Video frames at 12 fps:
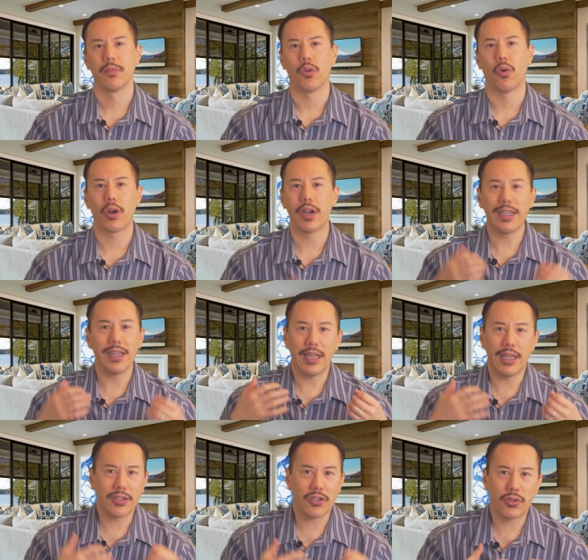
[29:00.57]
or it
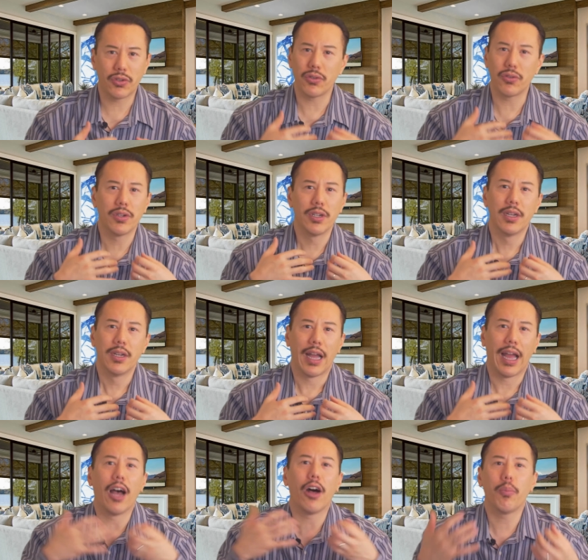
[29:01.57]
is to
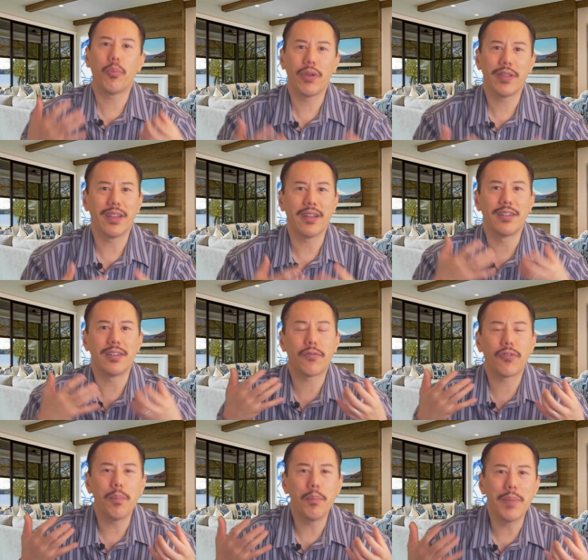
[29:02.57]
help with the different